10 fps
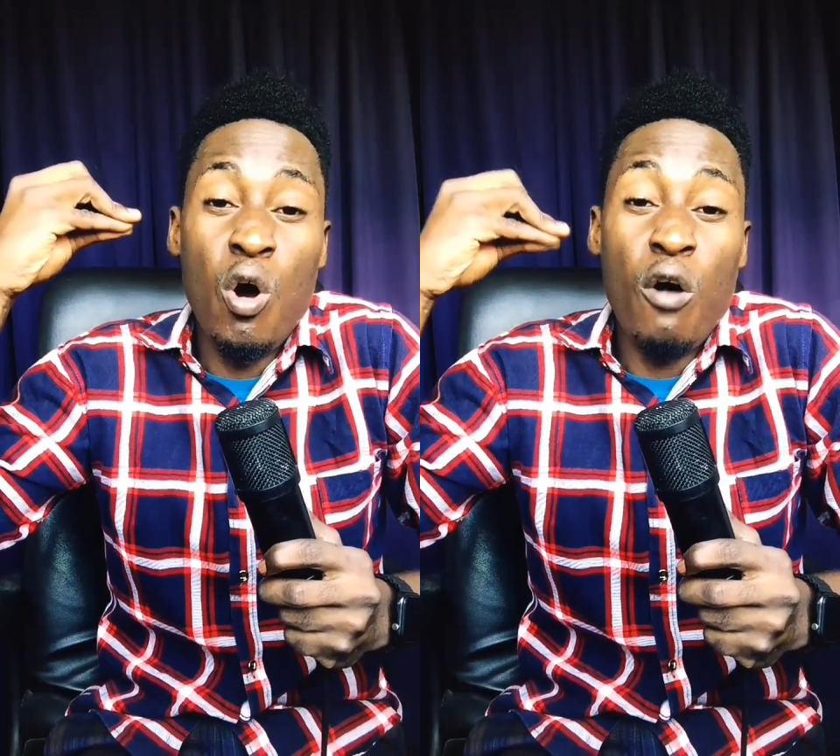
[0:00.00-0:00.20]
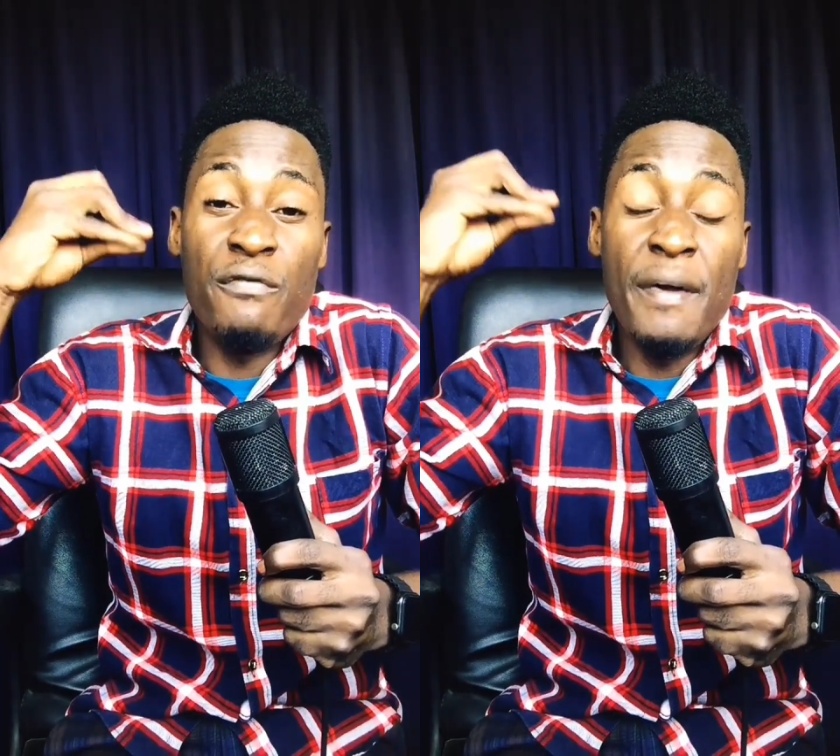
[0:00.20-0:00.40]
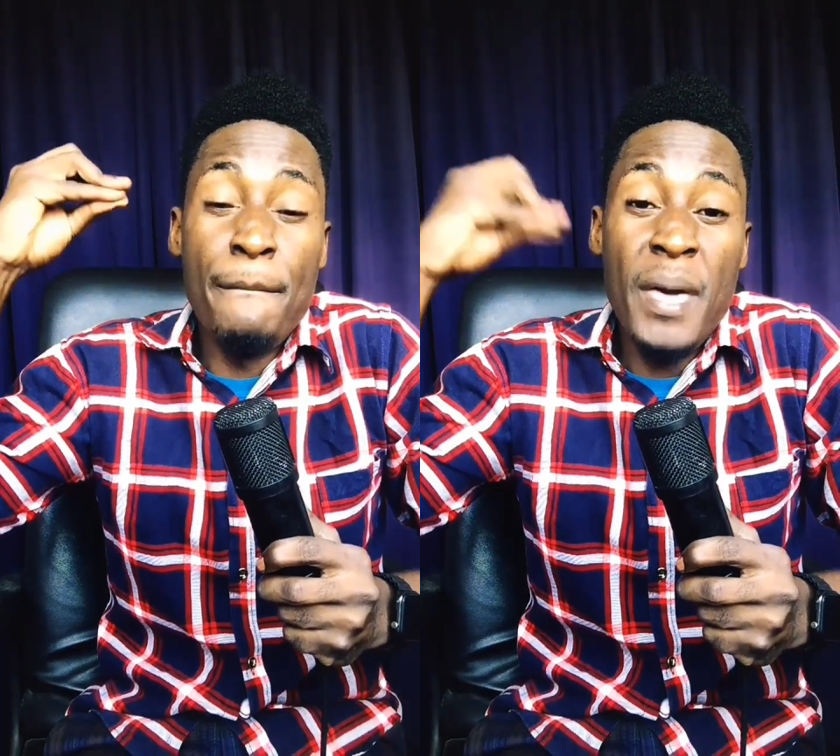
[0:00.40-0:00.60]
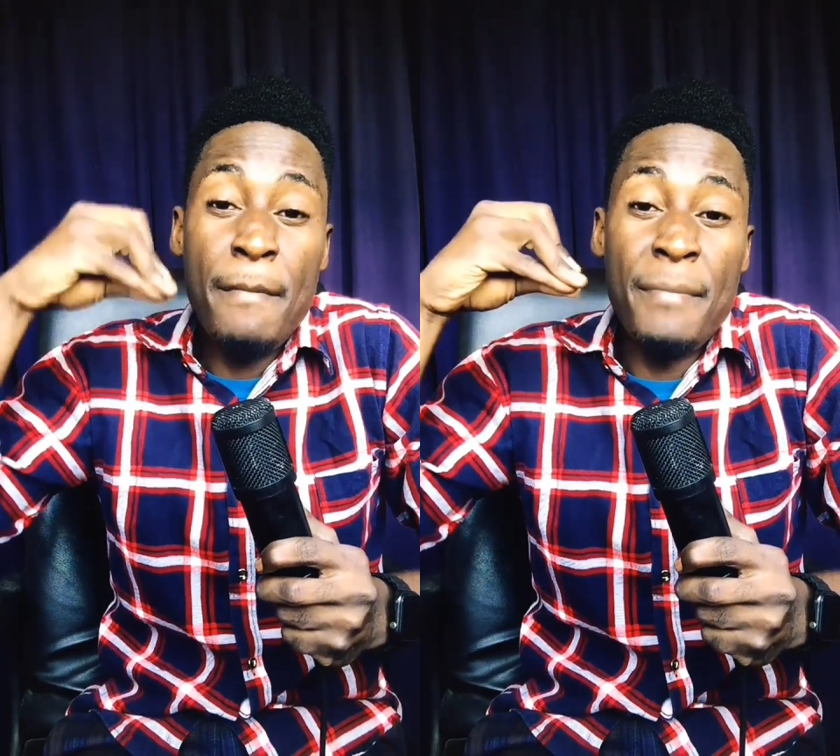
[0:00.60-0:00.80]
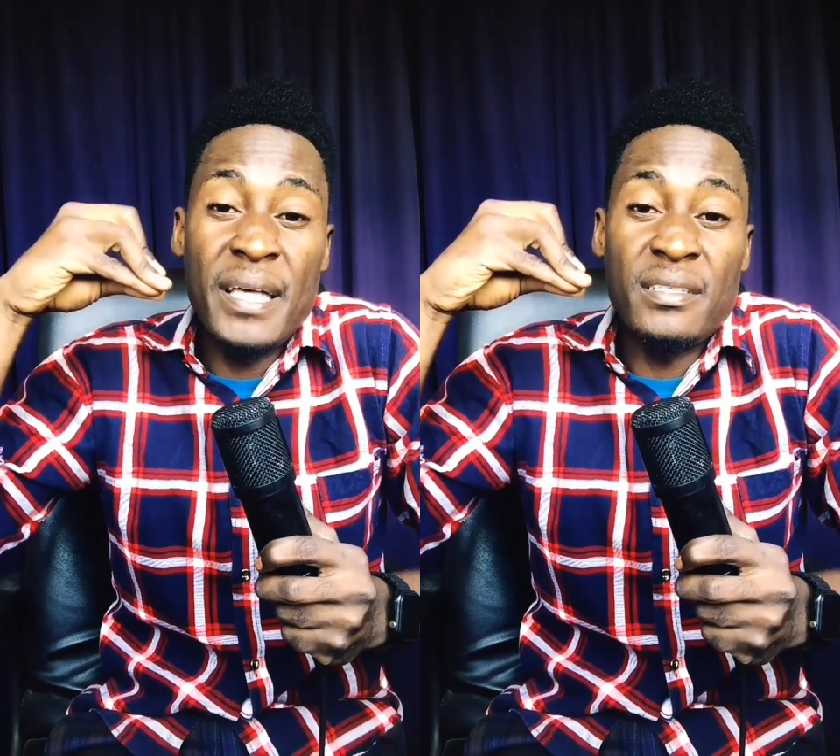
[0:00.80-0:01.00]
of the
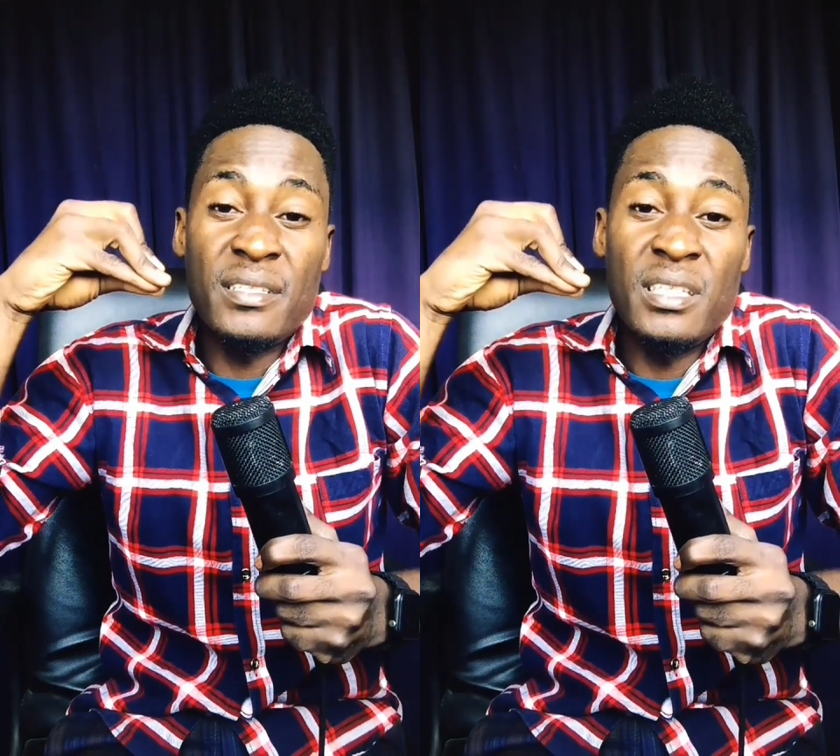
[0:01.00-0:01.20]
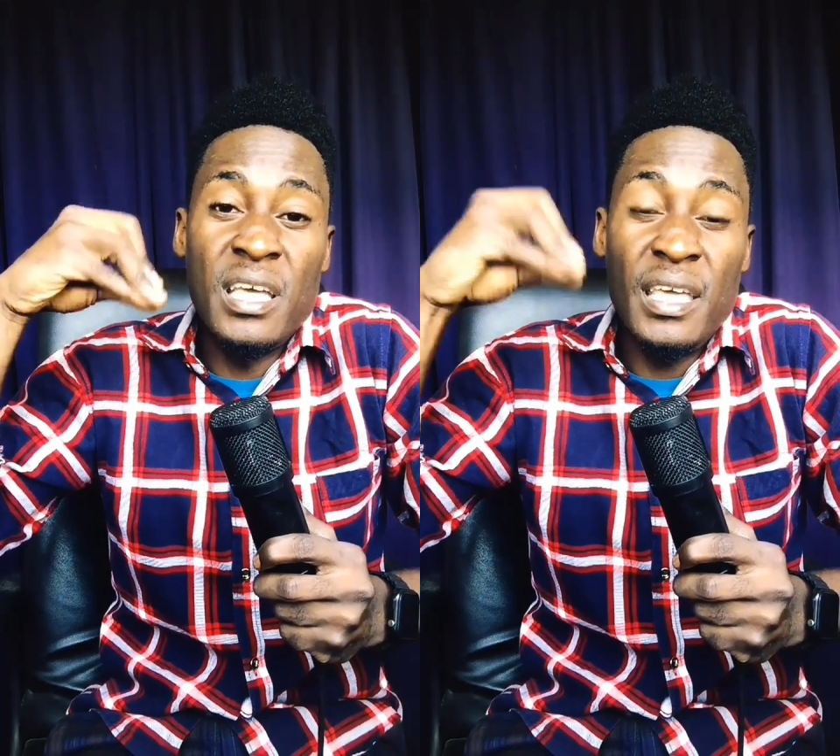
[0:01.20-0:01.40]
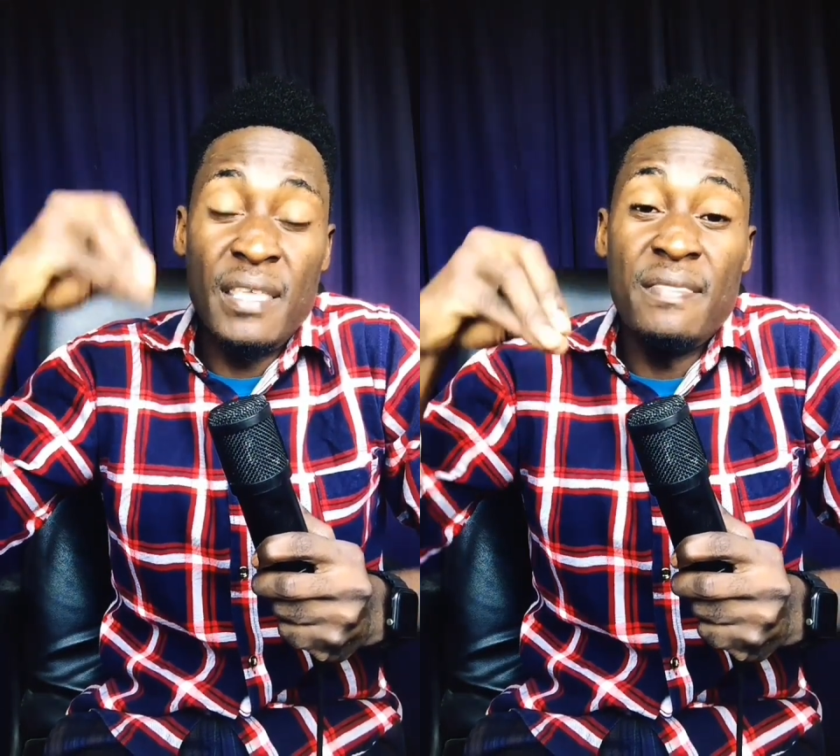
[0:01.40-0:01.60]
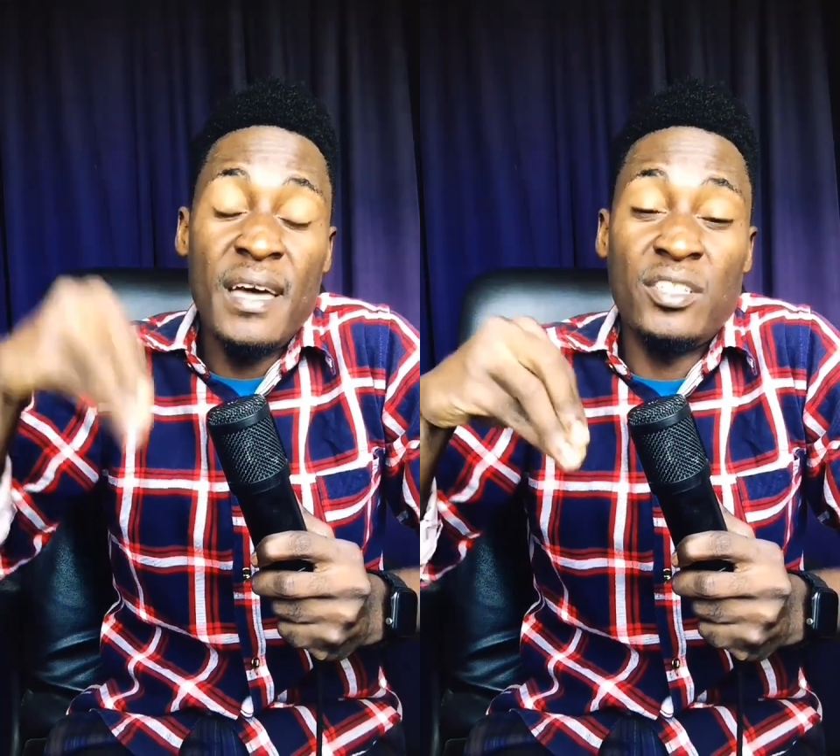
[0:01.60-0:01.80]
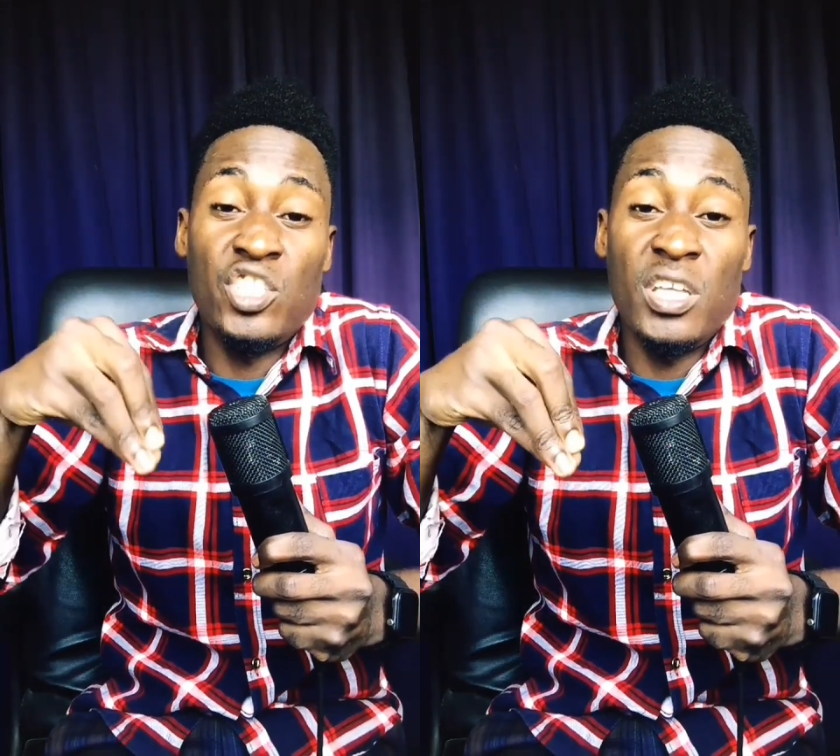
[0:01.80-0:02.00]
members in
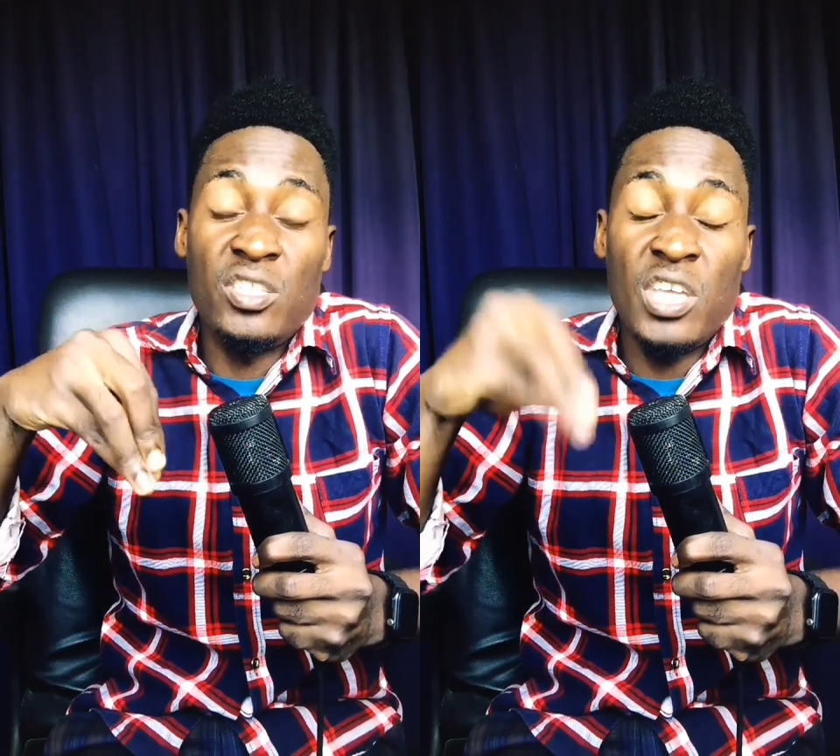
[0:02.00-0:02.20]
that church,